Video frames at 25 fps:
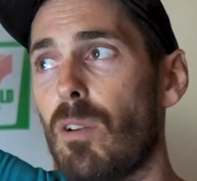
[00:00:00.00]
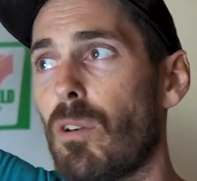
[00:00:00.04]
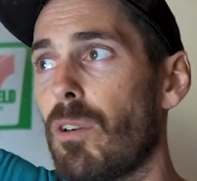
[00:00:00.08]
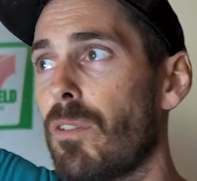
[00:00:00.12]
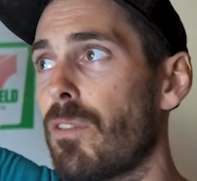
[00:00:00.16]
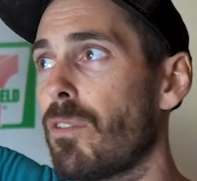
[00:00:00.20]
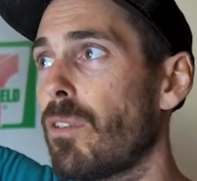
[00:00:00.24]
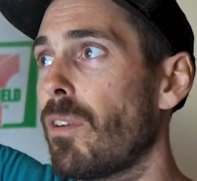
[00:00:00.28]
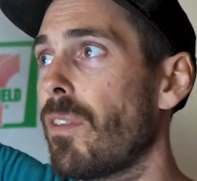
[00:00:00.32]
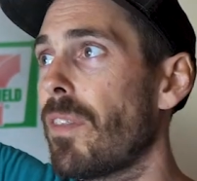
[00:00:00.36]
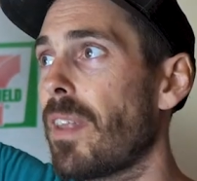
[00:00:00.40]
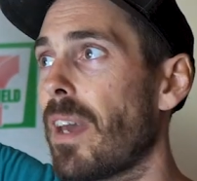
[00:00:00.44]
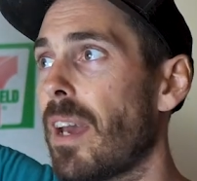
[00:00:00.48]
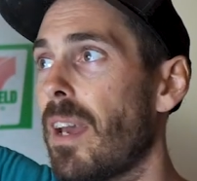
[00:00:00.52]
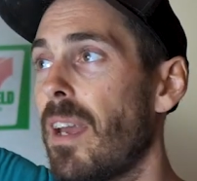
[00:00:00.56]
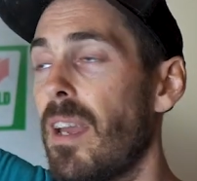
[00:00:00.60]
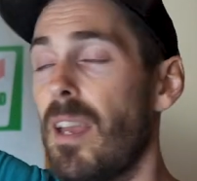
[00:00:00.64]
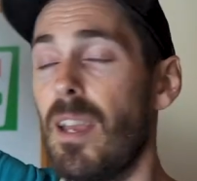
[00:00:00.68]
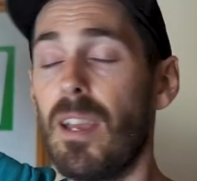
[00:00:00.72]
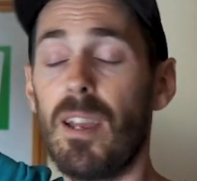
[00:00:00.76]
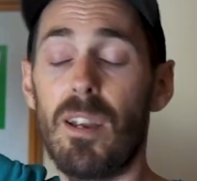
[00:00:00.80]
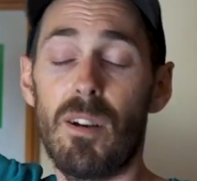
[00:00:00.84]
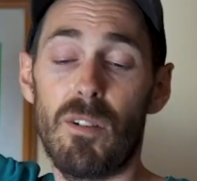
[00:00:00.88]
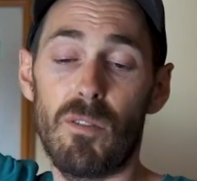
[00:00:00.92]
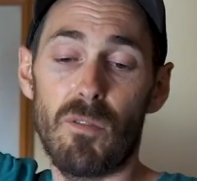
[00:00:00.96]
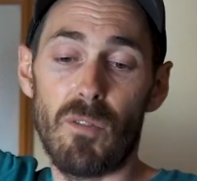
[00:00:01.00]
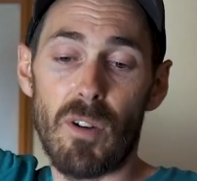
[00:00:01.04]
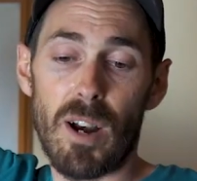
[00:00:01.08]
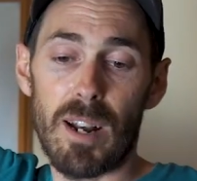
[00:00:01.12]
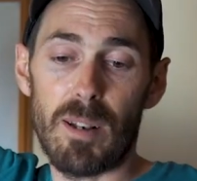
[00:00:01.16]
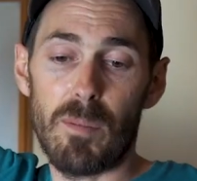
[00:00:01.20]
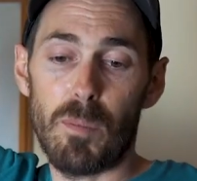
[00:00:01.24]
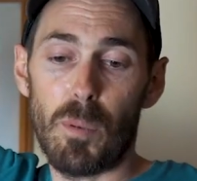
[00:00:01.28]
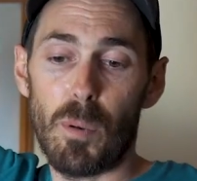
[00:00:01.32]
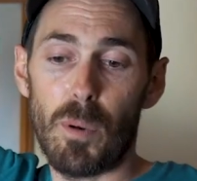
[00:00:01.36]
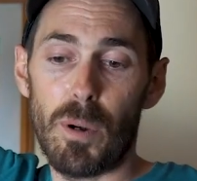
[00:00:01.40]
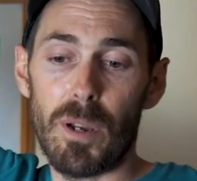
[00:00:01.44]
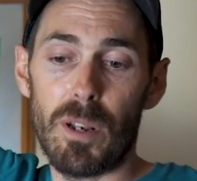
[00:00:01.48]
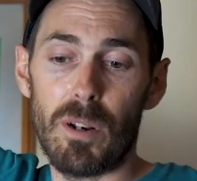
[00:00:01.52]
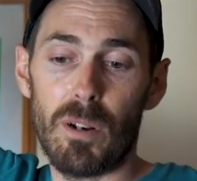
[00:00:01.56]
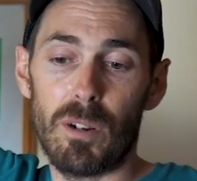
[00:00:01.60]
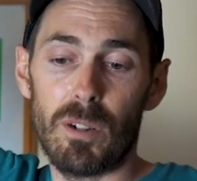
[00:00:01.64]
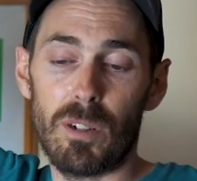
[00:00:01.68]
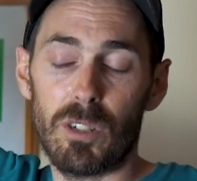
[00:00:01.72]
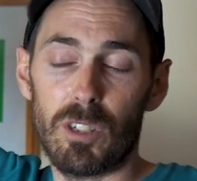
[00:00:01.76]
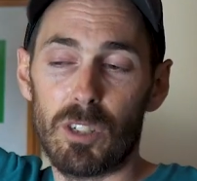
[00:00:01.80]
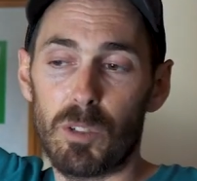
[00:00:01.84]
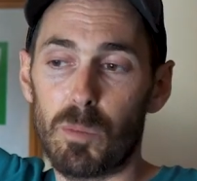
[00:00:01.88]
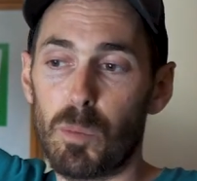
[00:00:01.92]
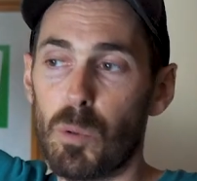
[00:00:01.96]
Or if you're on that red point on
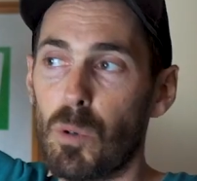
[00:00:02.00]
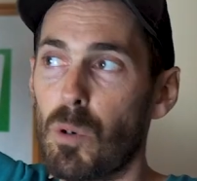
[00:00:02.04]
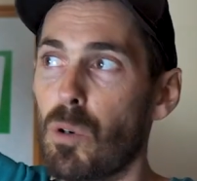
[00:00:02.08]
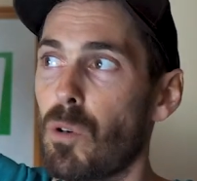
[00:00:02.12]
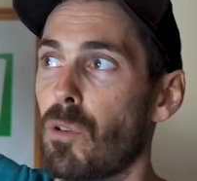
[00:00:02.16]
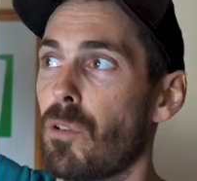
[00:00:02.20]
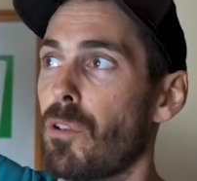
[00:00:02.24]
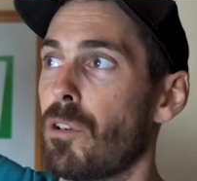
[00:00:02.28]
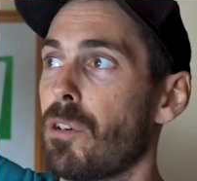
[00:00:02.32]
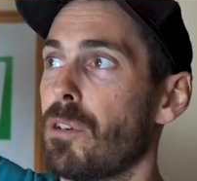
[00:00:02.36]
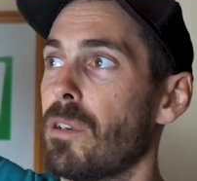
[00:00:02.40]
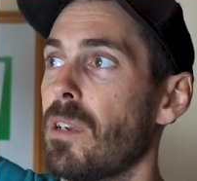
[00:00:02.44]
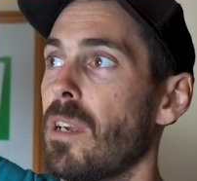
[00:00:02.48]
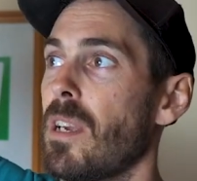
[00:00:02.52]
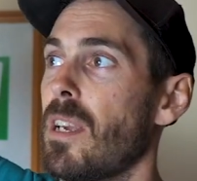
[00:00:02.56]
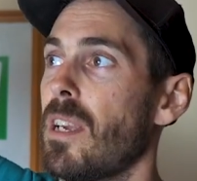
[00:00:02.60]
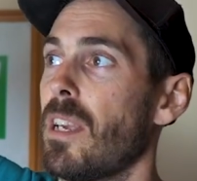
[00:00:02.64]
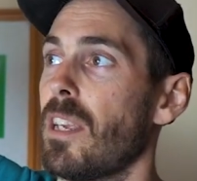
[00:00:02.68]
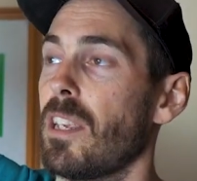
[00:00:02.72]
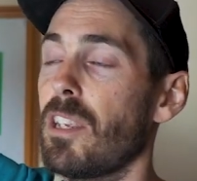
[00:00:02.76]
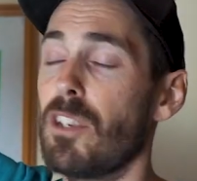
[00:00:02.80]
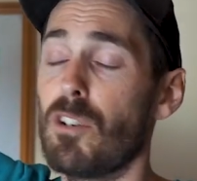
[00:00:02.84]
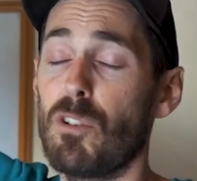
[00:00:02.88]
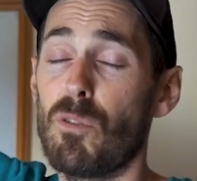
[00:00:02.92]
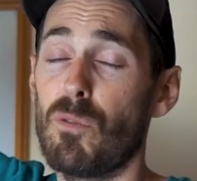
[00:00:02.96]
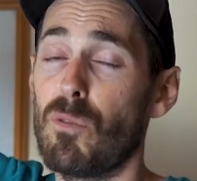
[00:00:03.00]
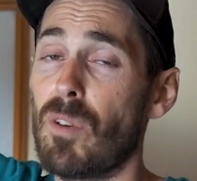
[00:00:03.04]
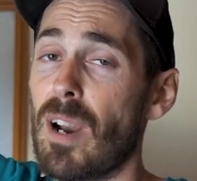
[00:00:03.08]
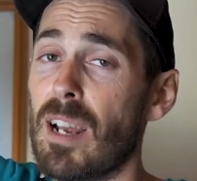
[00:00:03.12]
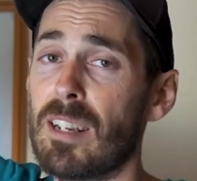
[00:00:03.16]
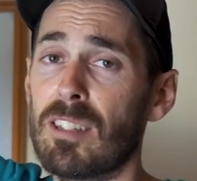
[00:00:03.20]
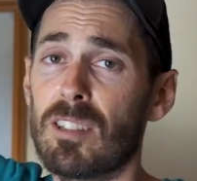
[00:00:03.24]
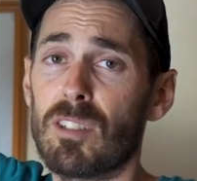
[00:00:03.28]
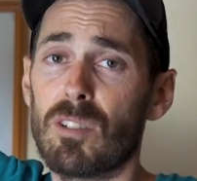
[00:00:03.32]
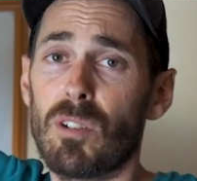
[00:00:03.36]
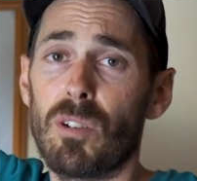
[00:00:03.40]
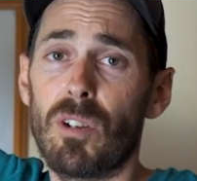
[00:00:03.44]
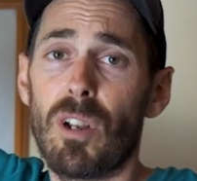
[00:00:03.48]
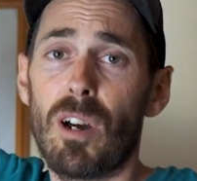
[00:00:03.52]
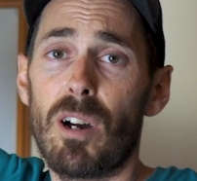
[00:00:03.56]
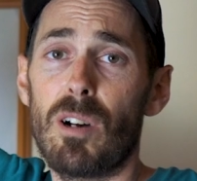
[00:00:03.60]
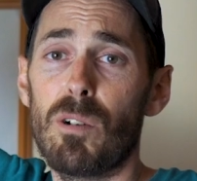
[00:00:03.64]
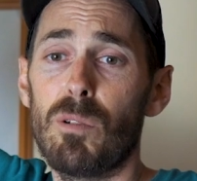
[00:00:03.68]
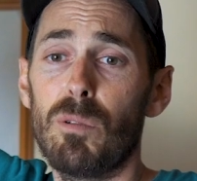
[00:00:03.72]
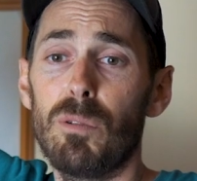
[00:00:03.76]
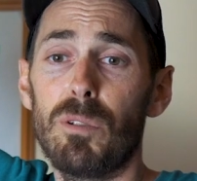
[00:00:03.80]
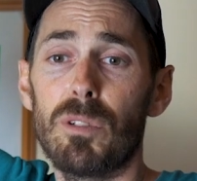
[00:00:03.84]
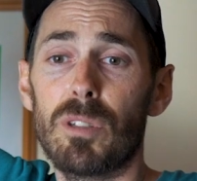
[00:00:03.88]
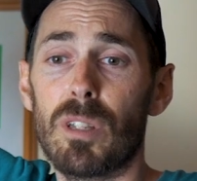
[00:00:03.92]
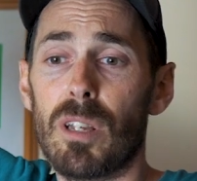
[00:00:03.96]
a sport route, you'll rest on
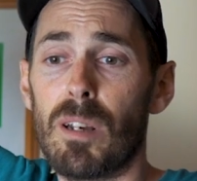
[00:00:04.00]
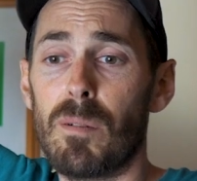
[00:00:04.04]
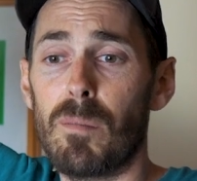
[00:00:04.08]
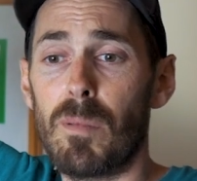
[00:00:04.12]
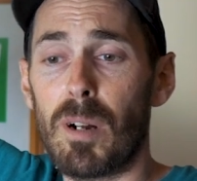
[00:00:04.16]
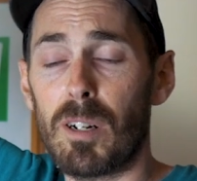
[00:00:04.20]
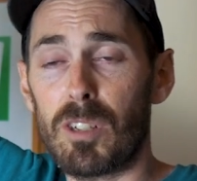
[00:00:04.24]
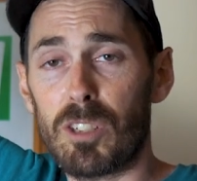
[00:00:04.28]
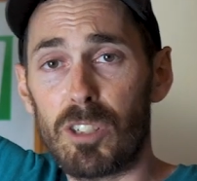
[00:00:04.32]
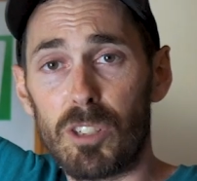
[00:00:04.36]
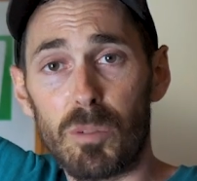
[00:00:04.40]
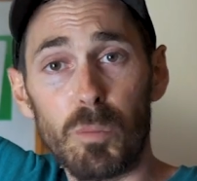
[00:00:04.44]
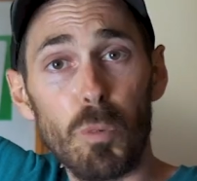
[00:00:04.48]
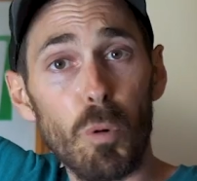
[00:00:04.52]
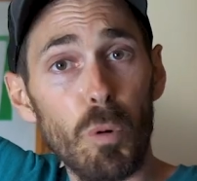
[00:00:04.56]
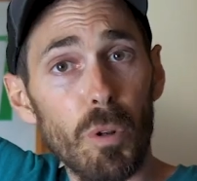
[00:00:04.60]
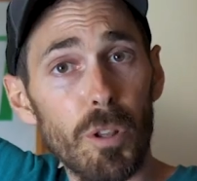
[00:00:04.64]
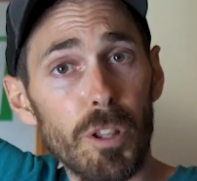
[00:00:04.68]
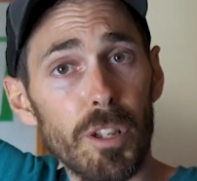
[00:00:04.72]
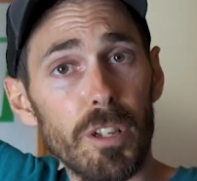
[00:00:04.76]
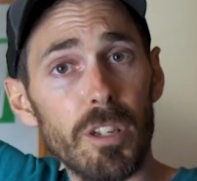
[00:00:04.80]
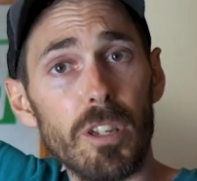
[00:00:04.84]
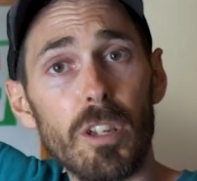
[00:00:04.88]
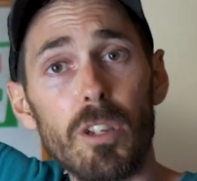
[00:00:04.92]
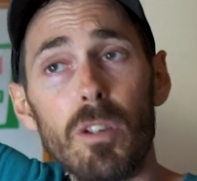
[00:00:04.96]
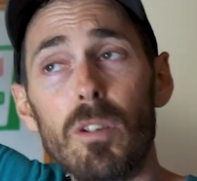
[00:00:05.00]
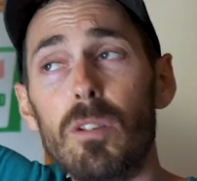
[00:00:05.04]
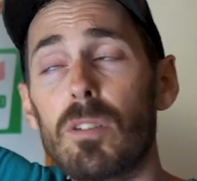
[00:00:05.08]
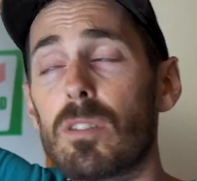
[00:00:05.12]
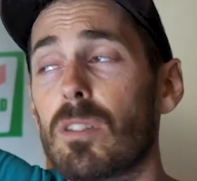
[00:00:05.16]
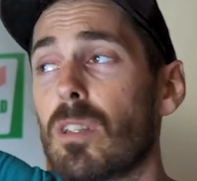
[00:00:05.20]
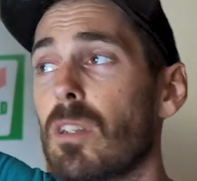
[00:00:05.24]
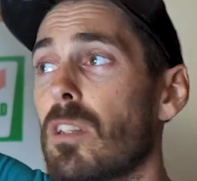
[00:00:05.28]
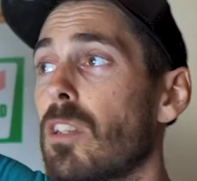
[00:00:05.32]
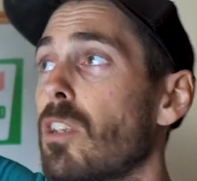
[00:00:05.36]
holds that are much smaller than you used to